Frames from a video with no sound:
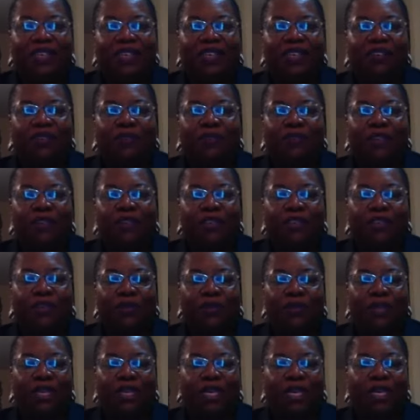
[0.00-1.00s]
It feels
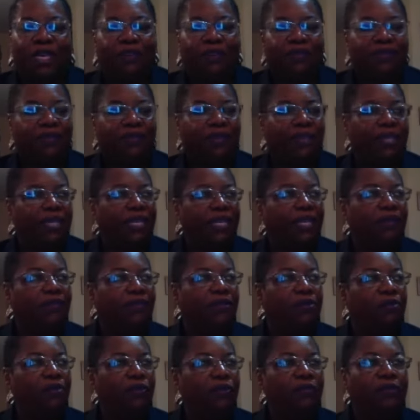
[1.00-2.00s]
so good. I can feel that
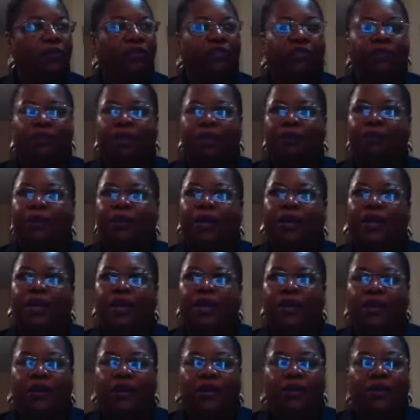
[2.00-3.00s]
even moving through my
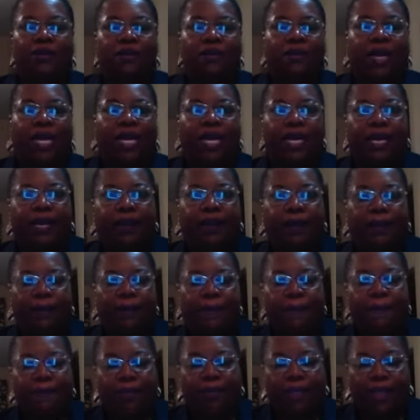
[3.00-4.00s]
body right now.